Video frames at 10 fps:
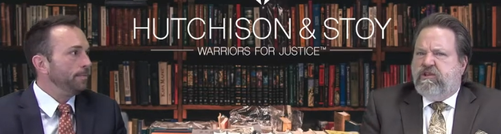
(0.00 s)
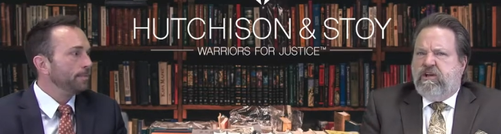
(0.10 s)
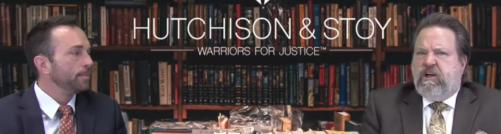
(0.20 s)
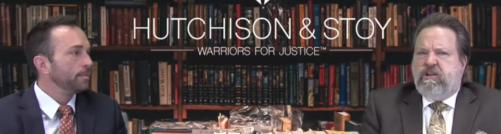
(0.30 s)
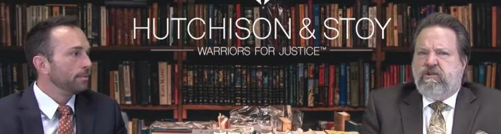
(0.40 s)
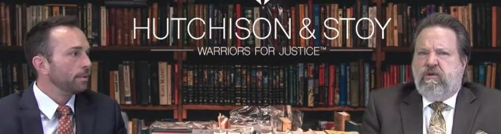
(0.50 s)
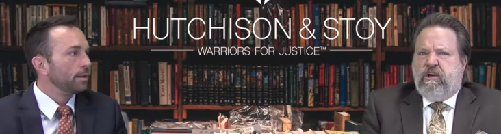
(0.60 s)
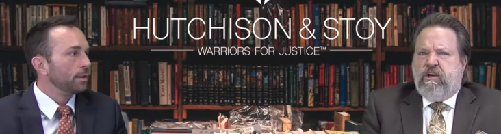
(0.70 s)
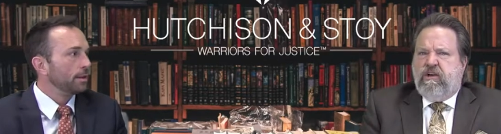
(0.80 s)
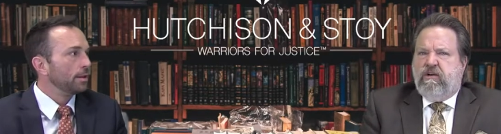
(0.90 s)
Speaker 1: judge, or
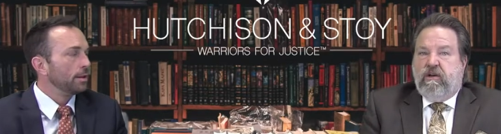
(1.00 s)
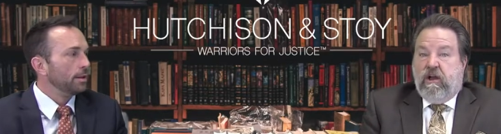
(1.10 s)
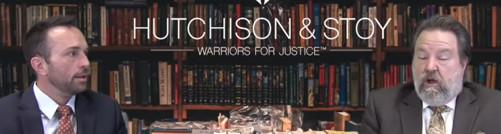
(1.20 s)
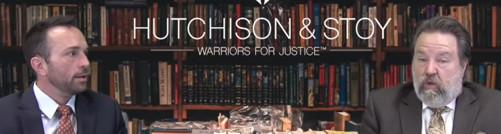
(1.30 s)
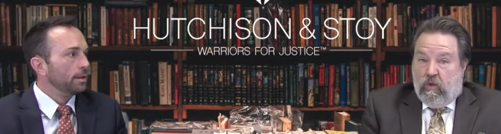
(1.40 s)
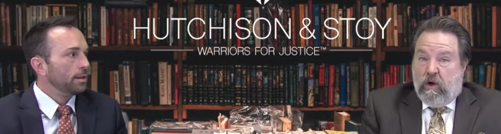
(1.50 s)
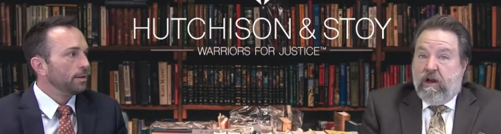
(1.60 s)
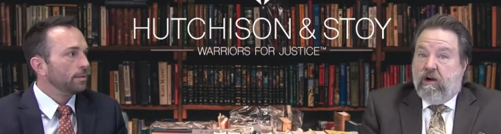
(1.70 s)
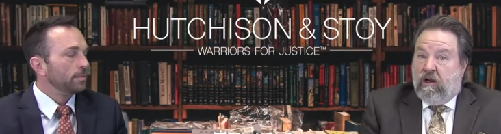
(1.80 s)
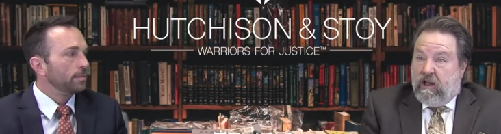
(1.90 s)
what are you doing?
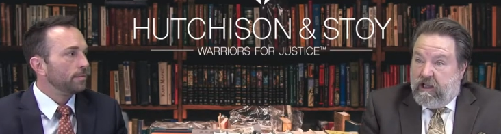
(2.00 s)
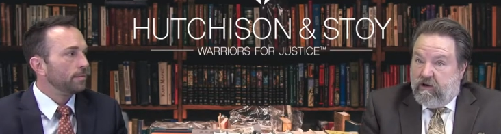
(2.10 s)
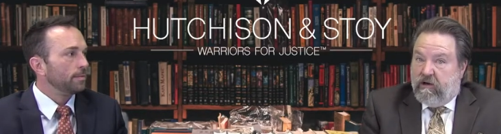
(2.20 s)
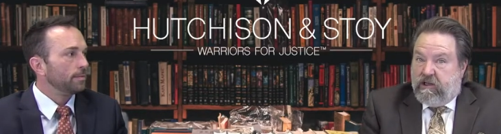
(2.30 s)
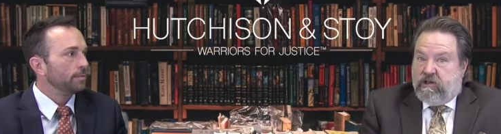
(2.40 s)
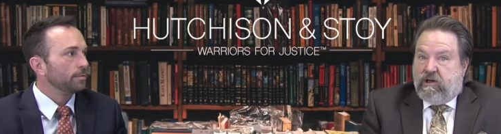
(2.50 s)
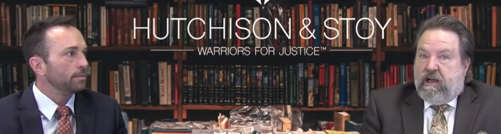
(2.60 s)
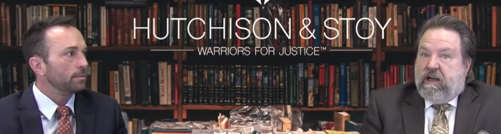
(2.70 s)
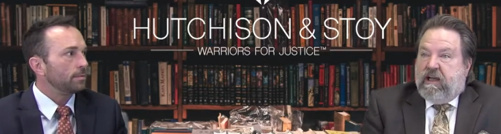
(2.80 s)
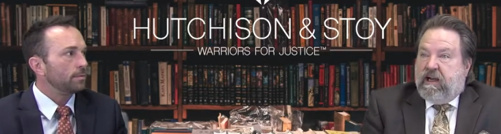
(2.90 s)
We are literally
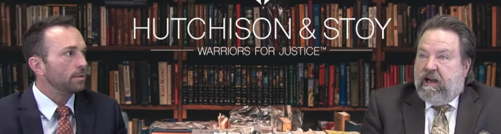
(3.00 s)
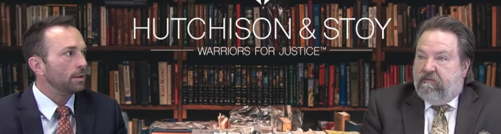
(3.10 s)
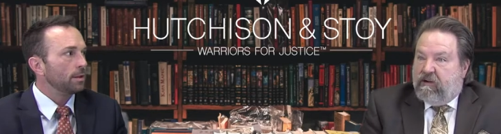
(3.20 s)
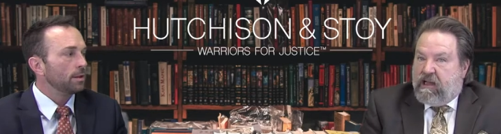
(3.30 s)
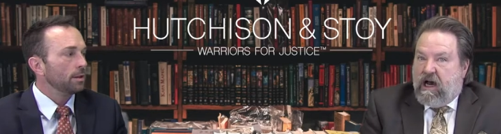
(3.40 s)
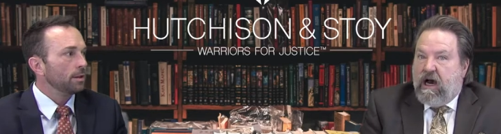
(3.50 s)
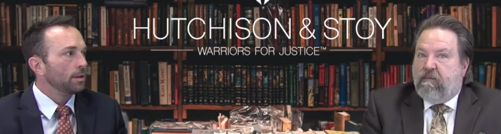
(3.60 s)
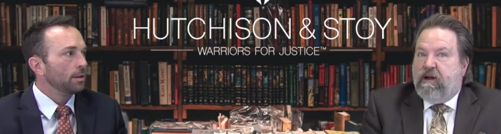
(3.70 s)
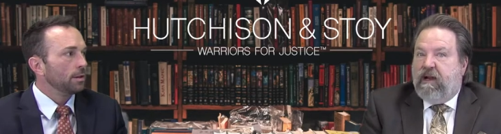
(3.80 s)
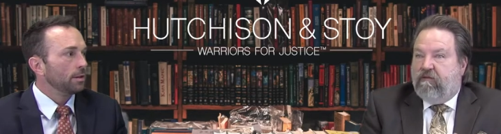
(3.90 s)
trying to get every
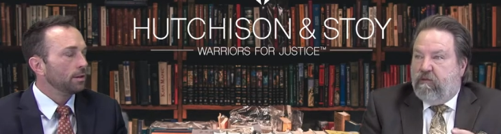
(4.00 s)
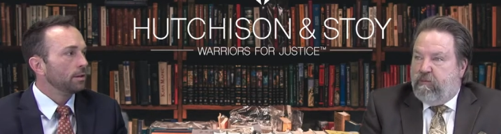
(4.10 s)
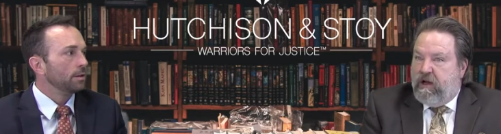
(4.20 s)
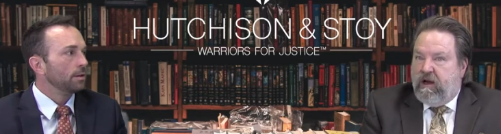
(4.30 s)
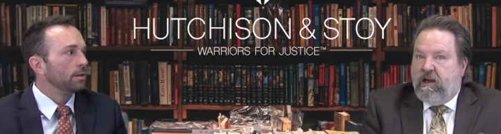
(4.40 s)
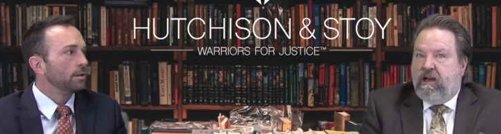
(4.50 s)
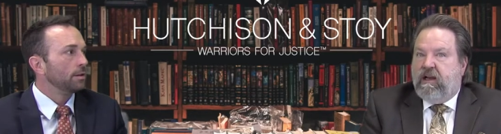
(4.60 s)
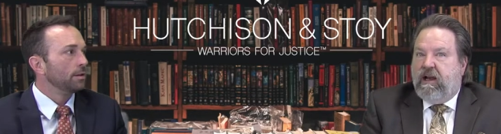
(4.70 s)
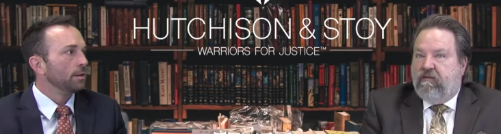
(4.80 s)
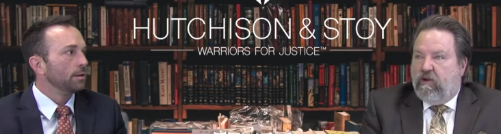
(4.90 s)
comma, every
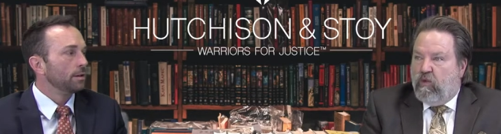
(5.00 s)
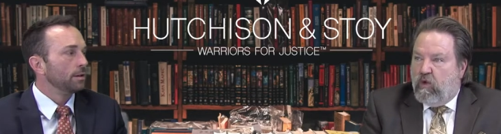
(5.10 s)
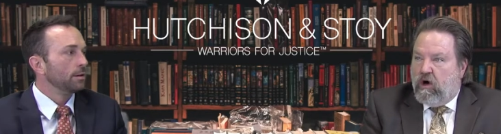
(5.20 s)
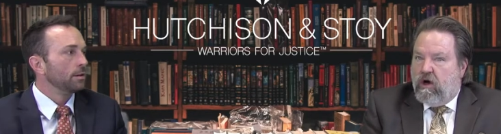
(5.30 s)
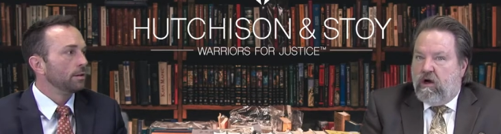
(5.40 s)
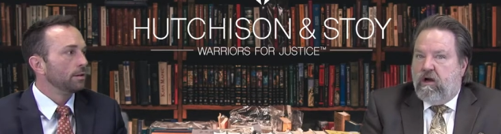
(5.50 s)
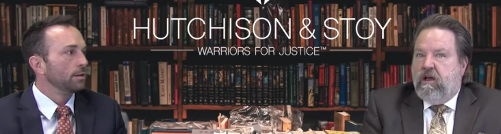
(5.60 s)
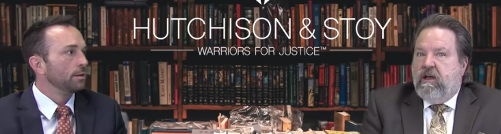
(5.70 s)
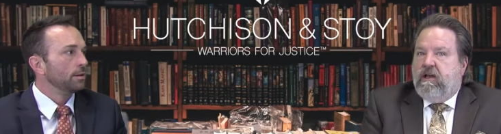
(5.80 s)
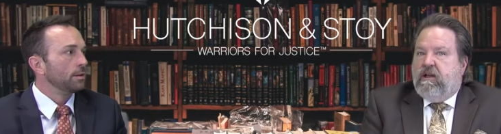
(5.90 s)
period, every
Speaker 2: word
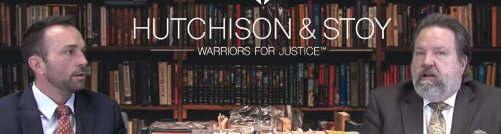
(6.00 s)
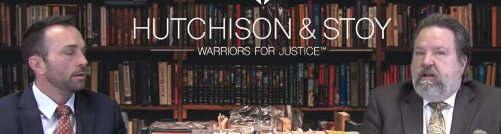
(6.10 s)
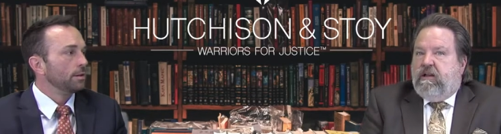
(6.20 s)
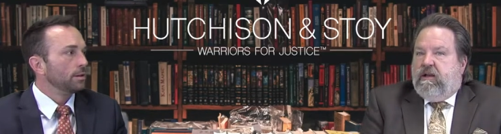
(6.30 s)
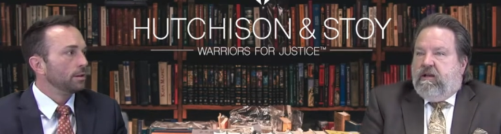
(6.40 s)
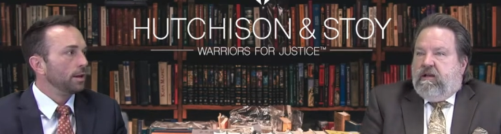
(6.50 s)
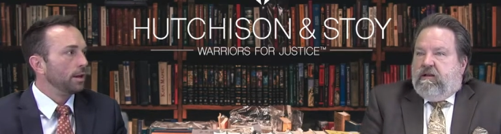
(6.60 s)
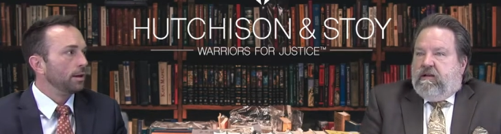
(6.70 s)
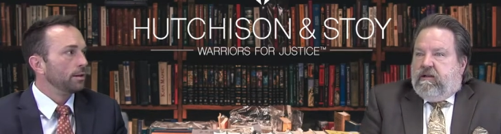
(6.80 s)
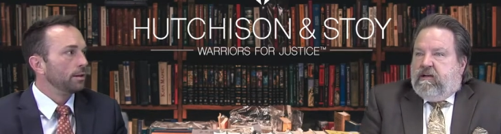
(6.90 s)

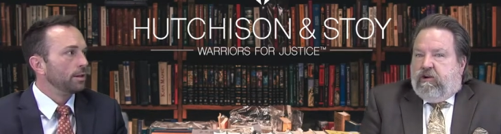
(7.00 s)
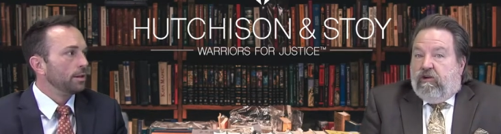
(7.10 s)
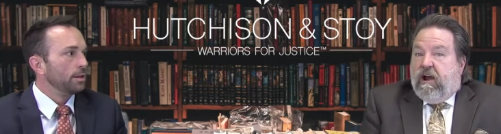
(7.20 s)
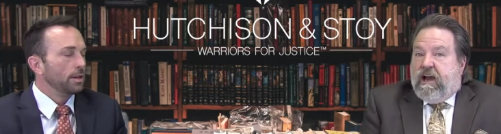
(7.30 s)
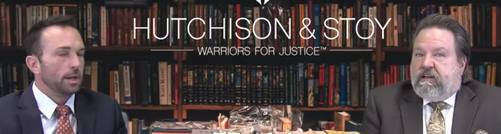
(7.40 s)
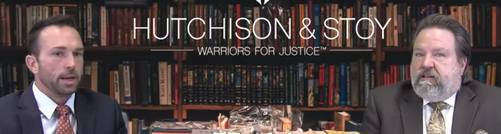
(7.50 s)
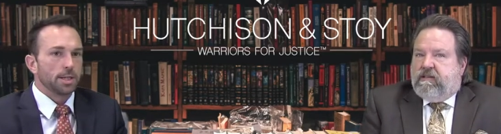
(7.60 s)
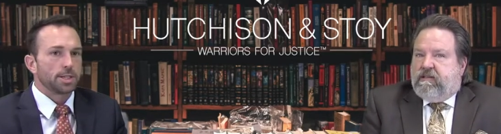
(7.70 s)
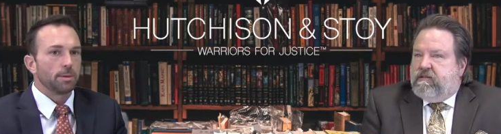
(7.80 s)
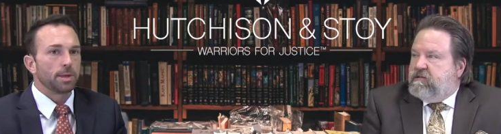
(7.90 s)
yeah. Correct. And
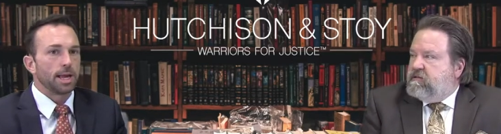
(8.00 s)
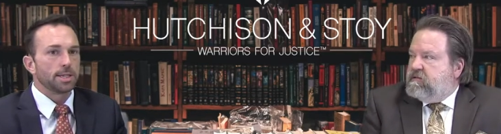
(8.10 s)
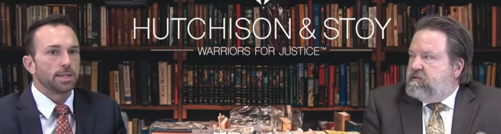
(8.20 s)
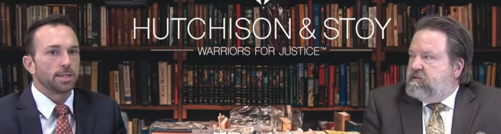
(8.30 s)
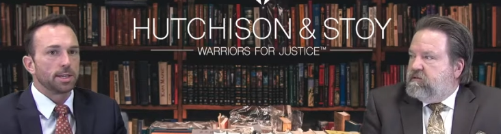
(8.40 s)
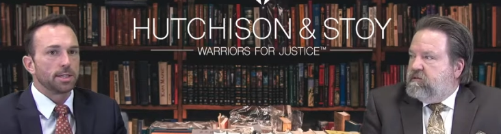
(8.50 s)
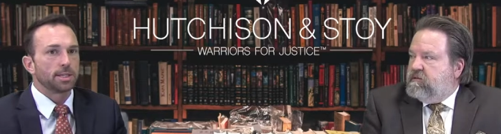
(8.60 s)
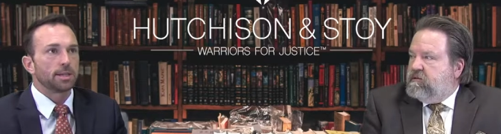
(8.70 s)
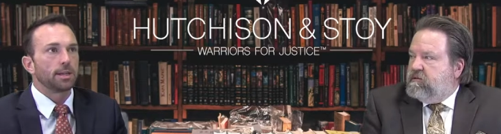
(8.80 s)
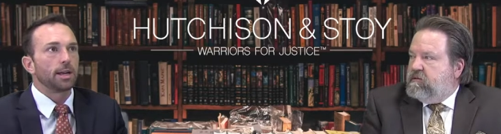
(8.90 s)
in some cases,
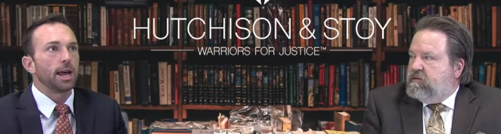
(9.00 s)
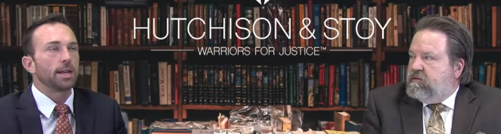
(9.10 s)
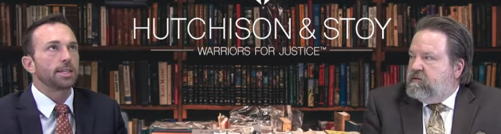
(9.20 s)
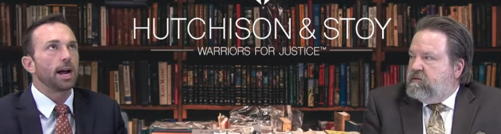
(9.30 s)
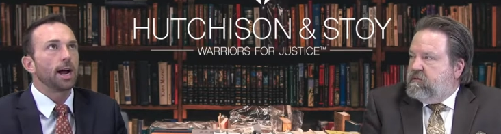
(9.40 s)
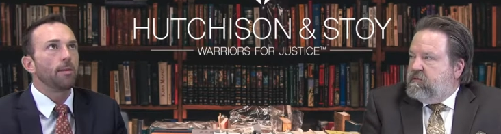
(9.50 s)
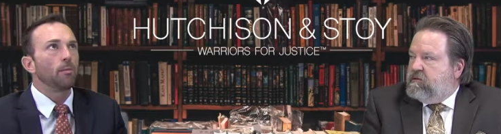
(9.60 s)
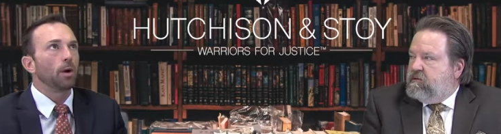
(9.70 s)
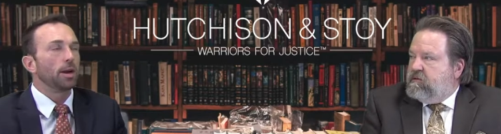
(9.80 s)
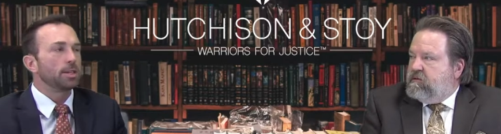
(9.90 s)
it's at a
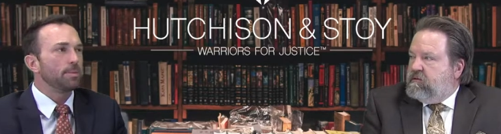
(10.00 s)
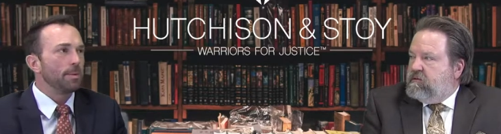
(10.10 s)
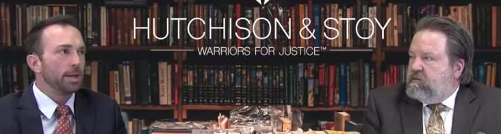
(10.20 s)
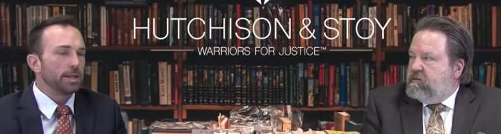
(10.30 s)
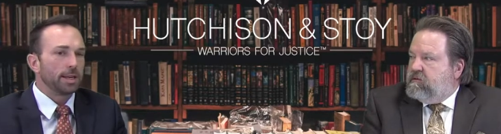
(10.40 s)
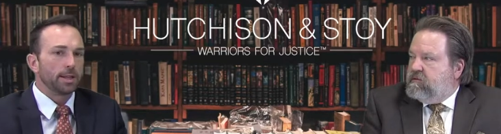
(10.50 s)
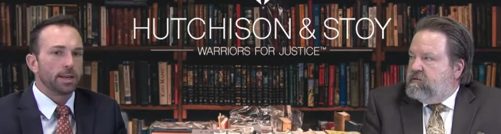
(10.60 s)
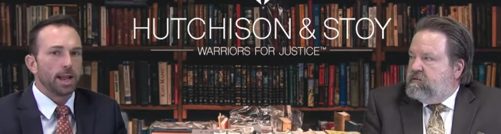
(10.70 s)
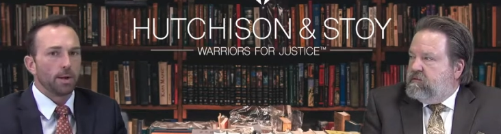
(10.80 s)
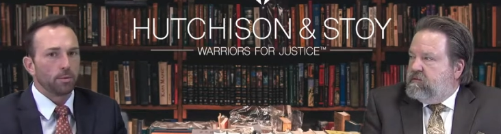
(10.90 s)
time where it's maybe at the end of
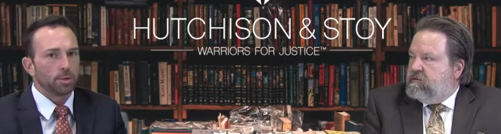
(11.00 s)
the day and